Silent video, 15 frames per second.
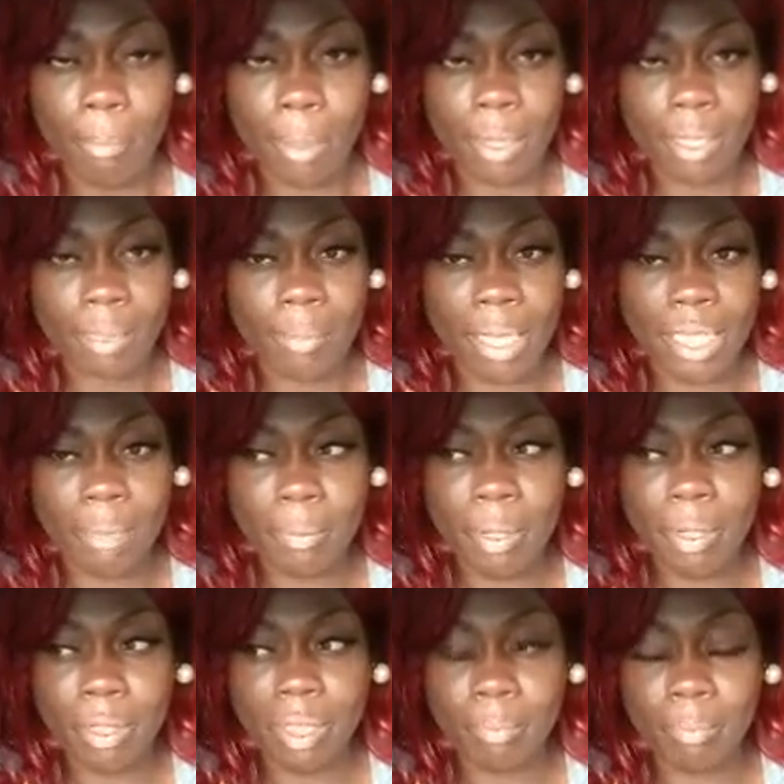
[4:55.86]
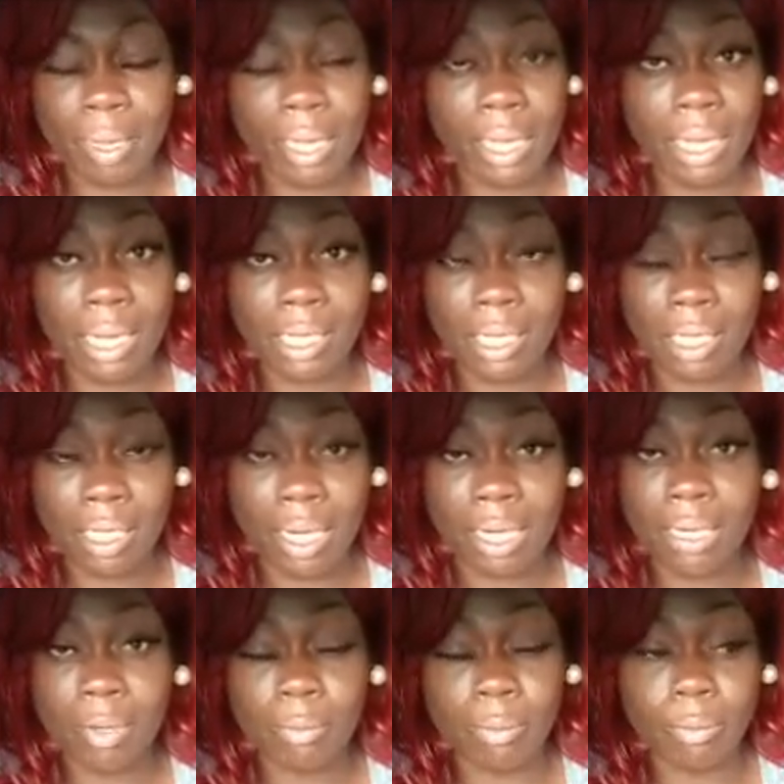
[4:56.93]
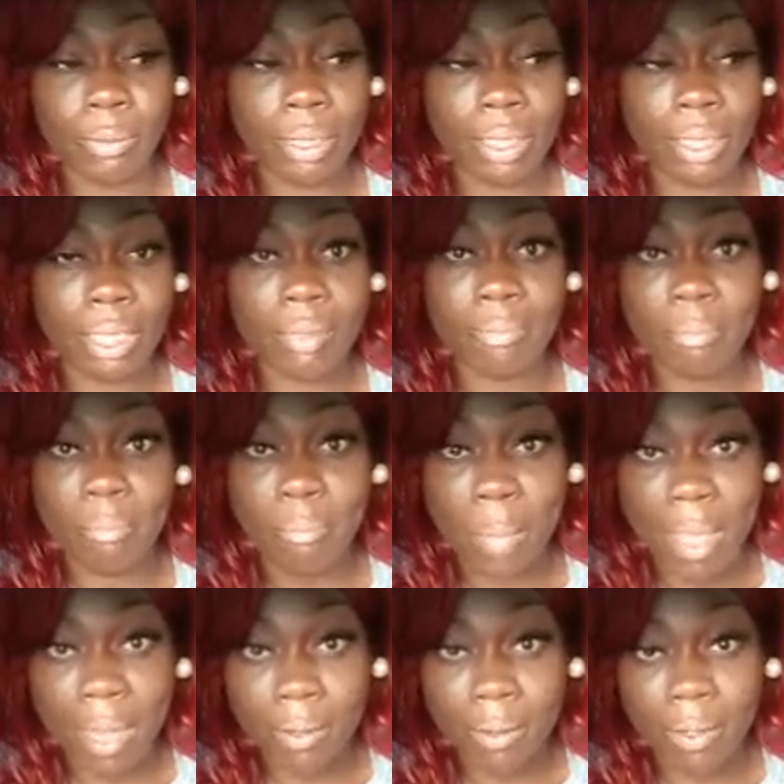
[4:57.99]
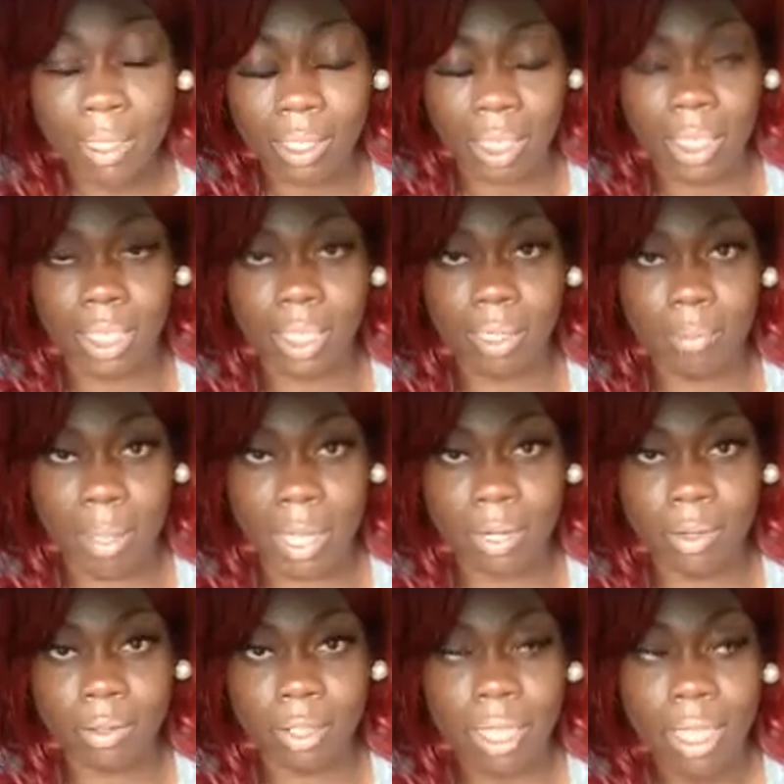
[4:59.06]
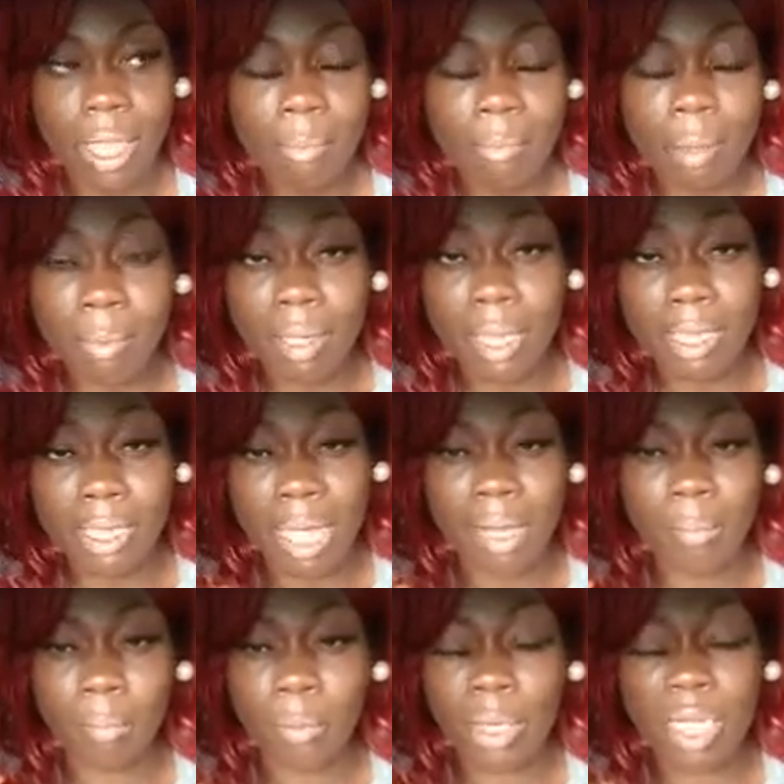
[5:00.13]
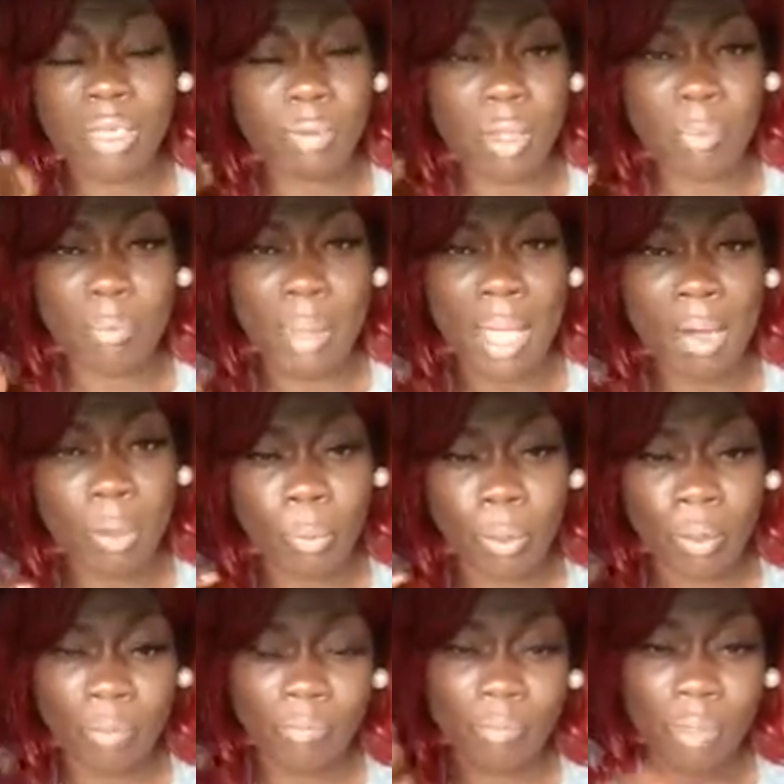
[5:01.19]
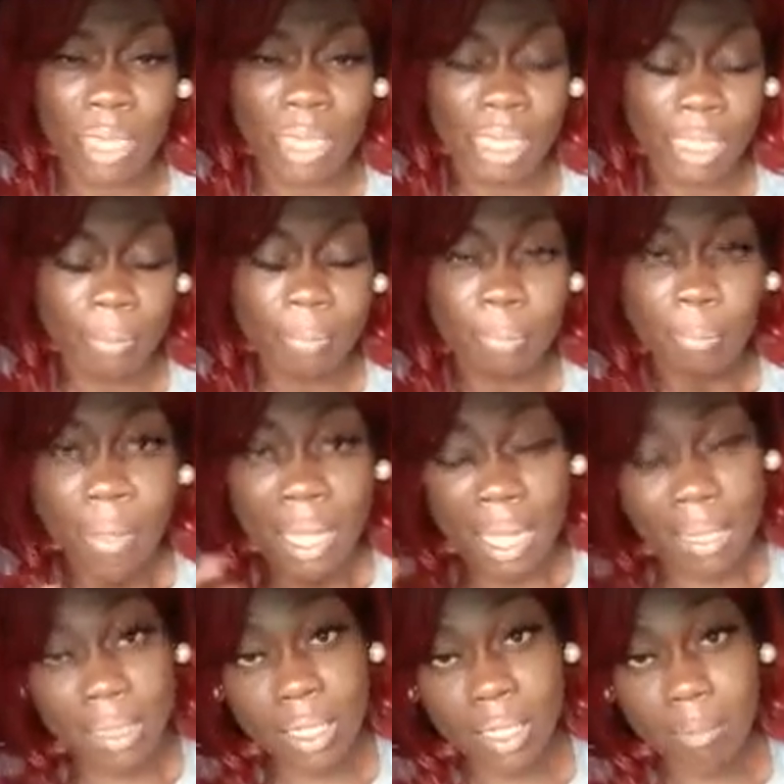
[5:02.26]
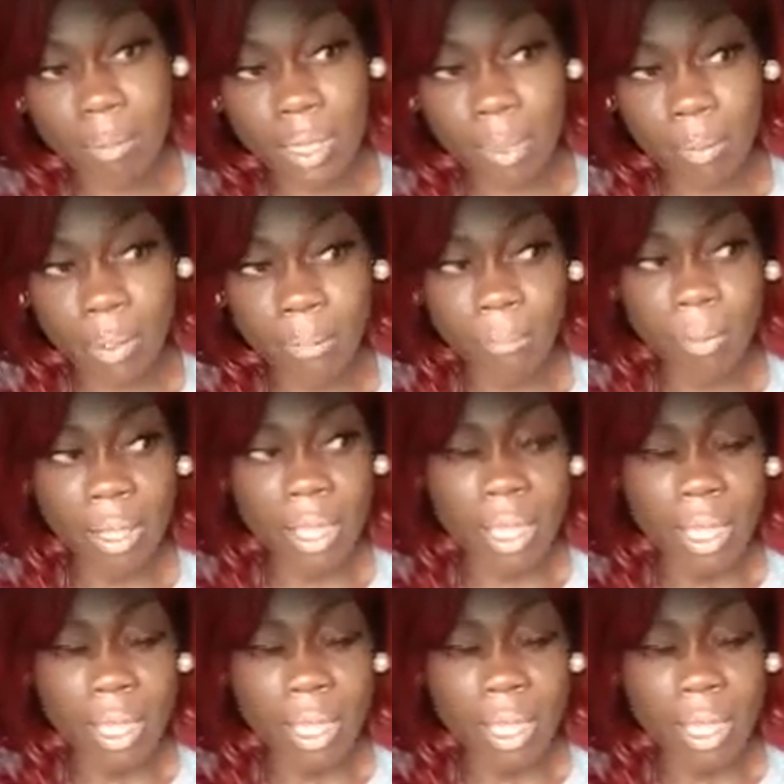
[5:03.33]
because my spiritual man, it don't really even matter, and it should matter. But because we battle with the flesh and the spirit,